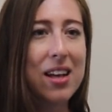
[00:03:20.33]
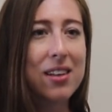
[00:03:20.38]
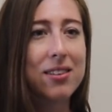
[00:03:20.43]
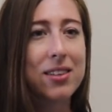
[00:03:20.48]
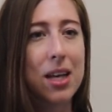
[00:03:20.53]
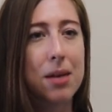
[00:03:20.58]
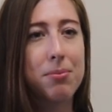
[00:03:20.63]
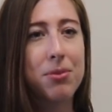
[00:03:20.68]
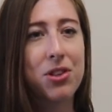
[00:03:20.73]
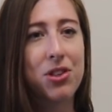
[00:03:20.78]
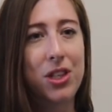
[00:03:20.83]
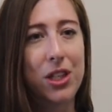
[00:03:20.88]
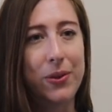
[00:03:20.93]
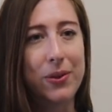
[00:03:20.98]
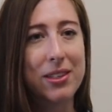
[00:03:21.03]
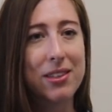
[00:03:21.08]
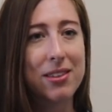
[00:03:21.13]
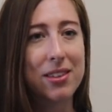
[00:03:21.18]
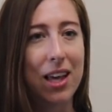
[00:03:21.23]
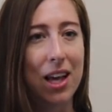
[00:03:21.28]
Some
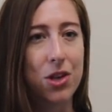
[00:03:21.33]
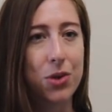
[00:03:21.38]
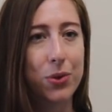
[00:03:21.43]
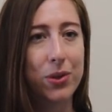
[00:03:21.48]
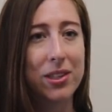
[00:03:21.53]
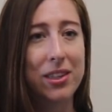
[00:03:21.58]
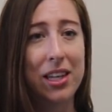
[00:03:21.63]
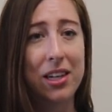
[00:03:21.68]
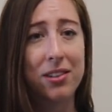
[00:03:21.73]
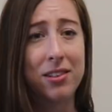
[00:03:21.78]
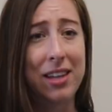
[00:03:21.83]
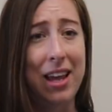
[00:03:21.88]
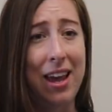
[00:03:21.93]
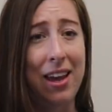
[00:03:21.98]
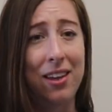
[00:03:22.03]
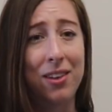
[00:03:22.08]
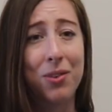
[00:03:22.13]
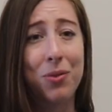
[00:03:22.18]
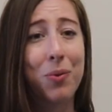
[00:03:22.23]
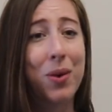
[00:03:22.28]
students schedule their
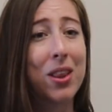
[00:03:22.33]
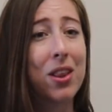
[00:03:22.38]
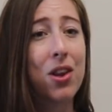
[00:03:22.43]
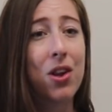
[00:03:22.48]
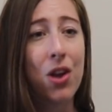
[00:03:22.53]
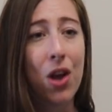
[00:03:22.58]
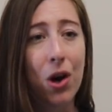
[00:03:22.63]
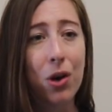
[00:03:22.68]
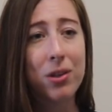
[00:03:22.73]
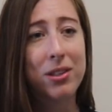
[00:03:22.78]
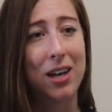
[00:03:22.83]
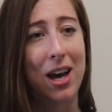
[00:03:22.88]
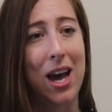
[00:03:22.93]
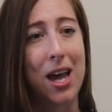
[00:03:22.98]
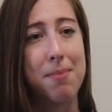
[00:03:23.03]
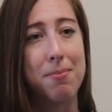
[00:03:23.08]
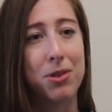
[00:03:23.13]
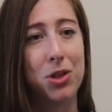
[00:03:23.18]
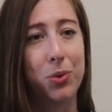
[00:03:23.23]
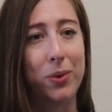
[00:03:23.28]
day with no
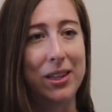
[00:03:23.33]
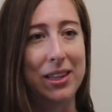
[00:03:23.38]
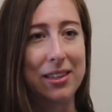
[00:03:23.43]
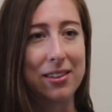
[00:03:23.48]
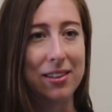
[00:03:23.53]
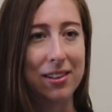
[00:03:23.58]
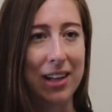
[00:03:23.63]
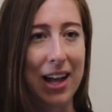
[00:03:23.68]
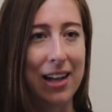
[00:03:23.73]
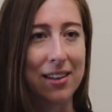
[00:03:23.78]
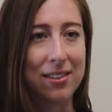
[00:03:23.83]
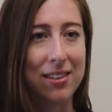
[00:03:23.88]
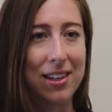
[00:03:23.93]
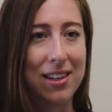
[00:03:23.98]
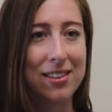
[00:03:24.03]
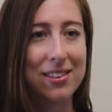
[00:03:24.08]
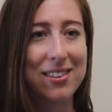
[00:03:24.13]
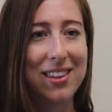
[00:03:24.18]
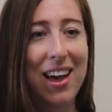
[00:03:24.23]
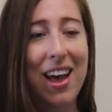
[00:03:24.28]
time between these
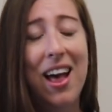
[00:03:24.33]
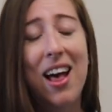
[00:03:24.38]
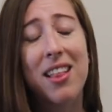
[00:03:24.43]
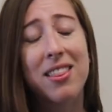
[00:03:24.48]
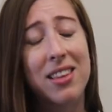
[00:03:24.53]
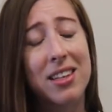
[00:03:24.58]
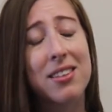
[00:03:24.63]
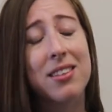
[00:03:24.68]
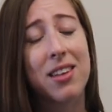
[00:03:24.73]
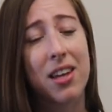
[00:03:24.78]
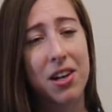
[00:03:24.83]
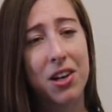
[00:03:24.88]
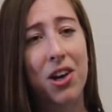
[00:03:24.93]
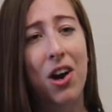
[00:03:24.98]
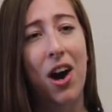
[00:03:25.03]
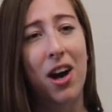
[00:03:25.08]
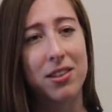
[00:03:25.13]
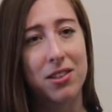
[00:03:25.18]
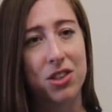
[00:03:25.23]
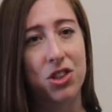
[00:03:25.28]
classes. This can
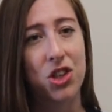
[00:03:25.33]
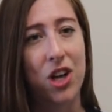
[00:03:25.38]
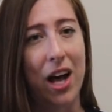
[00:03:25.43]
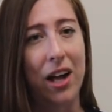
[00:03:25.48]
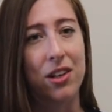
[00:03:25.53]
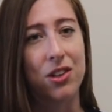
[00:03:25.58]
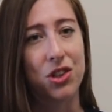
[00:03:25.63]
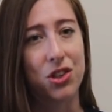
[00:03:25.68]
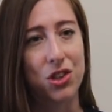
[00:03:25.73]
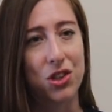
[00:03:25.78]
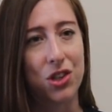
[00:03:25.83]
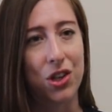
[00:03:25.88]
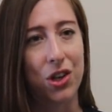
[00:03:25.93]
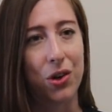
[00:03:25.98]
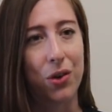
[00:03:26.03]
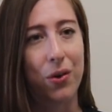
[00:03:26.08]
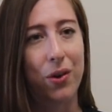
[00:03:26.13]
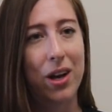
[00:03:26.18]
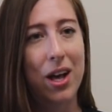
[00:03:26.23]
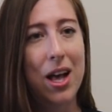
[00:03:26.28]
cause a challenge
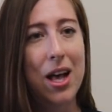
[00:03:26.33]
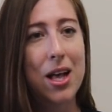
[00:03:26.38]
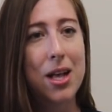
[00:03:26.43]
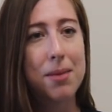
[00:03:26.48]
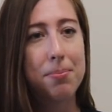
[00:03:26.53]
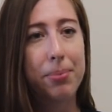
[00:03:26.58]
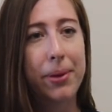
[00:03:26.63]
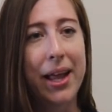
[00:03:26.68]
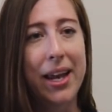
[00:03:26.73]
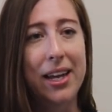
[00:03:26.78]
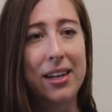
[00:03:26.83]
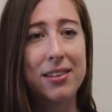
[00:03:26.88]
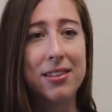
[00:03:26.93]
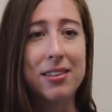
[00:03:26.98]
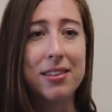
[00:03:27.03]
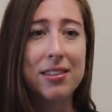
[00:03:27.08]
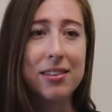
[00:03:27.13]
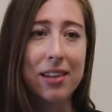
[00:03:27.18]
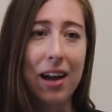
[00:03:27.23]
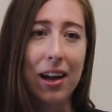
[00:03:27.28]
too. Planning to
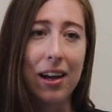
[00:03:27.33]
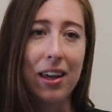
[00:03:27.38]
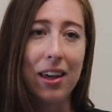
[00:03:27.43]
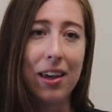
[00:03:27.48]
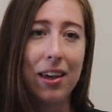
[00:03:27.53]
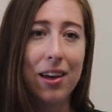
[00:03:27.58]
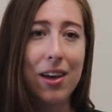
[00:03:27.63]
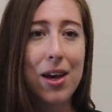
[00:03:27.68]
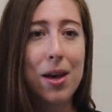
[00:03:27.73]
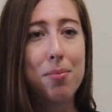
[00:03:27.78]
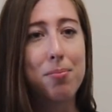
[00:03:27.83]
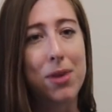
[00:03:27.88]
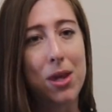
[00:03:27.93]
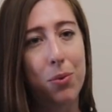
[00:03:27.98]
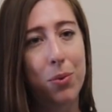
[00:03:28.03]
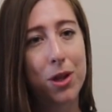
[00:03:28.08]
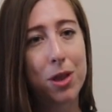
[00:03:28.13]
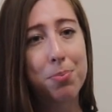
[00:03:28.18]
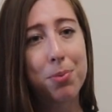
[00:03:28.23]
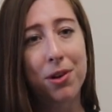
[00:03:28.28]
study,
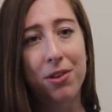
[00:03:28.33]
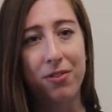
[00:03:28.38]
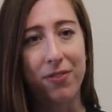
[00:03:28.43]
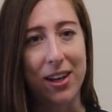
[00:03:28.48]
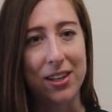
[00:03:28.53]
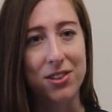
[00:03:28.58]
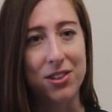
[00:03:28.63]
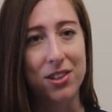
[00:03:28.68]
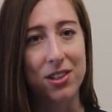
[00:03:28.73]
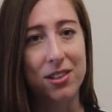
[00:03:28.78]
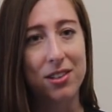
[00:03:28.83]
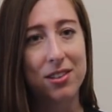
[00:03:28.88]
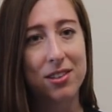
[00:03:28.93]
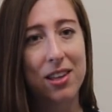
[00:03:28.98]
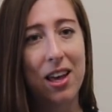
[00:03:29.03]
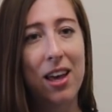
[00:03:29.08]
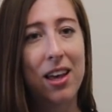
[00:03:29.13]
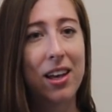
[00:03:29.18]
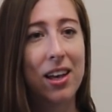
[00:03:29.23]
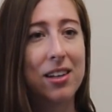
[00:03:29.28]
meet with professors,
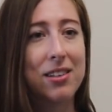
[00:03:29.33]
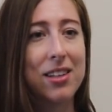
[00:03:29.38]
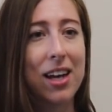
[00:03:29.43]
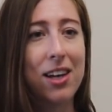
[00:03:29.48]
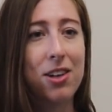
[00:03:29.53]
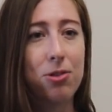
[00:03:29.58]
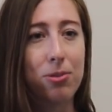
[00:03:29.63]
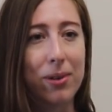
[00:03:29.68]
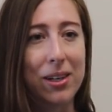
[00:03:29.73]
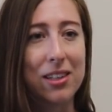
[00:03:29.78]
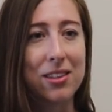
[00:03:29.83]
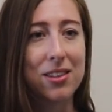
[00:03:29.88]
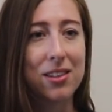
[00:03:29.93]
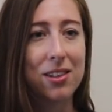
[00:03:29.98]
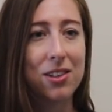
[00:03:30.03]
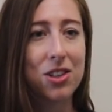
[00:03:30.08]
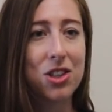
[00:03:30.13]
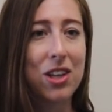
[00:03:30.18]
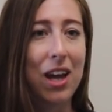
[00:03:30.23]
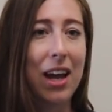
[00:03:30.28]
conduct
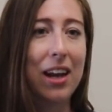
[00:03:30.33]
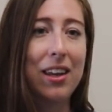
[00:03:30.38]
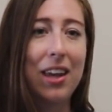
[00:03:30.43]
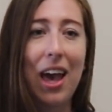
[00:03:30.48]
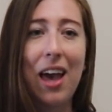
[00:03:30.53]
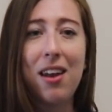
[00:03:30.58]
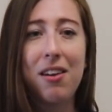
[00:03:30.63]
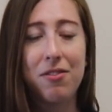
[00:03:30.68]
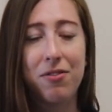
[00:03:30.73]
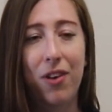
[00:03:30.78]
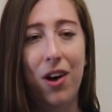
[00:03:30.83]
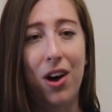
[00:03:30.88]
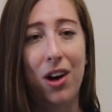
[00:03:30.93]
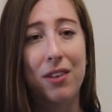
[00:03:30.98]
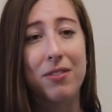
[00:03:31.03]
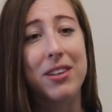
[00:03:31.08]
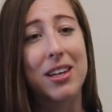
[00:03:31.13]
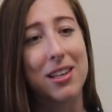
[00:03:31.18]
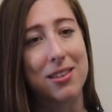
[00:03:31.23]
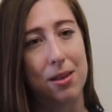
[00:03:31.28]
research, and get
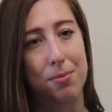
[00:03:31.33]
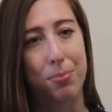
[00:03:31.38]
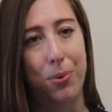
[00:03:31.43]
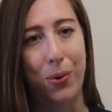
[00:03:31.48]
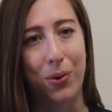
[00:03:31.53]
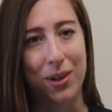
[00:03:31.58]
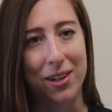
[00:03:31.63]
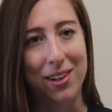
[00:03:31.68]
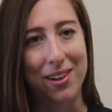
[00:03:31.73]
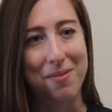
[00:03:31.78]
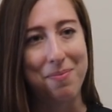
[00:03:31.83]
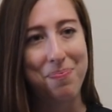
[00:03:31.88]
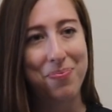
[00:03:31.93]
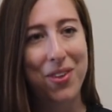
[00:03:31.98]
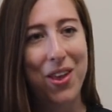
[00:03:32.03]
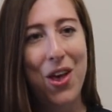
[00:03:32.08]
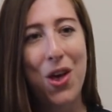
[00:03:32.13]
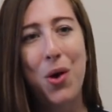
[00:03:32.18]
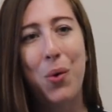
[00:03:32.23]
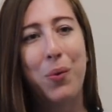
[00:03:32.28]
involved is important.
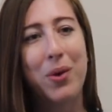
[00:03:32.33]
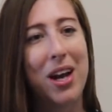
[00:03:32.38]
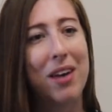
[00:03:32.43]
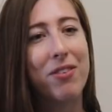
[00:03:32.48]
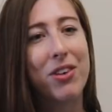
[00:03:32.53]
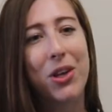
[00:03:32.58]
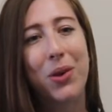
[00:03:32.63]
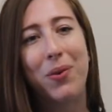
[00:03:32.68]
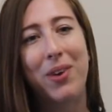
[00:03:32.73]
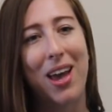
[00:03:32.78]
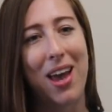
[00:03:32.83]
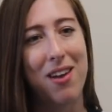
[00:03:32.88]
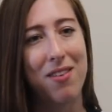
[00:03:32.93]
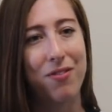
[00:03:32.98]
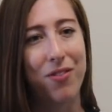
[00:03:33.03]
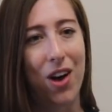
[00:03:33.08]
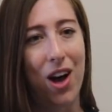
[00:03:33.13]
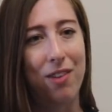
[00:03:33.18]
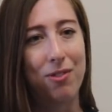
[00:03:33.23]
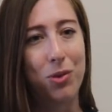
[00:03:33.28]
Whatever you get
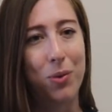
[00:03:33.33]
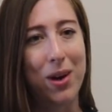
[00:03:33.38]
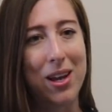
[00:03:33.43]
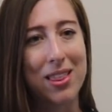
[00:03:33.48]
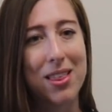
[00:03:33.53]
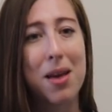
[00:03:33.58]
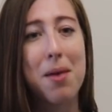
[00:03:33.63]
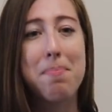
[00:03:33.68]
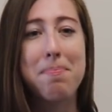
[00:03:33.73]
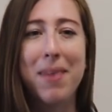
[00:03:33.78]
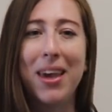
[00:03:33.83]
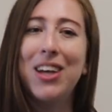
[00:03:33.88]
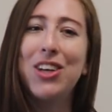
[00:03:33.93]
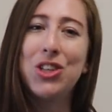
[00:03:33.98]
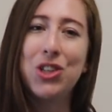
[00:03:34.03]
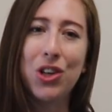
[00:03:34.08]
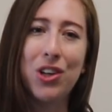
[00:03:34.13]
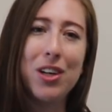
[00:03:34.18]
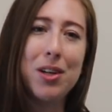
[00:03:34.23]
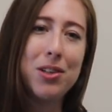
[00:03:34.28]
involved with, make
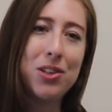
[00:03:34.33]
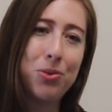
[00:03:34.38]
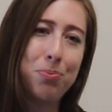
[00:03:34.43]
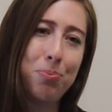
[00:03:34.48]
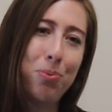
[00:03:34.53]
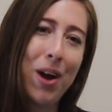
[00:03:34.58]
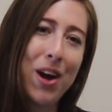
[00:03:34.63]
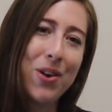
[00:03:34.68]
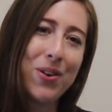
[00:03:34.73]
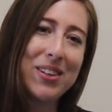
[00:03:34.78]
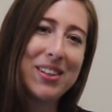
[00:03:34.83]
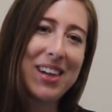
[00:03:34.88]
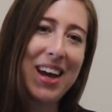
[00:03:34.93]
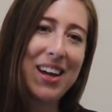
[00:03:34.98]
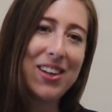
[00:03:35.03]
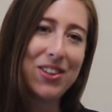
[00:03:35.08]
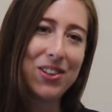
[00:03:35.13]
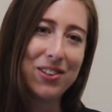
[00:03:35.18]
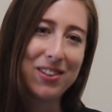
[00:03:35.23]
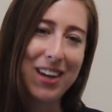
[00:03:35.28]
sure to
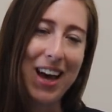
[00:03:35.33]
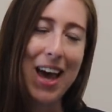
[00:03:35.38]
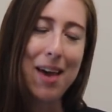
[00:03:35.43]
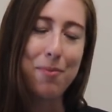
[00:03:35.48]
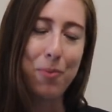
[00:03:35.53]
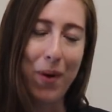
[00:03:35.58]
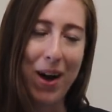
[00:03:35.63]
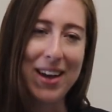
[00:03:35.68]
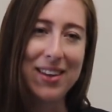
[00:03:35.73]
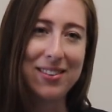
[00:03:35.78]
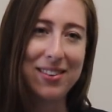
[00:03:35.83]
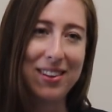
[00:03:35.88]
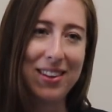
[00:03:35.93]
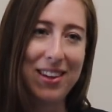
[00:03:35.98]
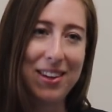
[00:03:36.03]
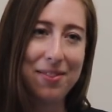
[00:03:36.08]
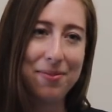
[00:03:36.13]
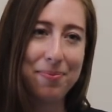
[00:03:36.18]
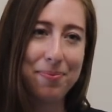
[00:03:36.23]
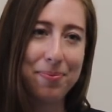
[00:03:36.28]
prioritize your time
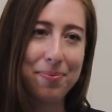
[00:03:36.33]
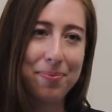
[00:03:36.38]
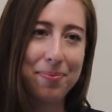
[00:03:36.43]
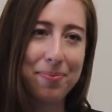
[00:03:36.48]
wisely.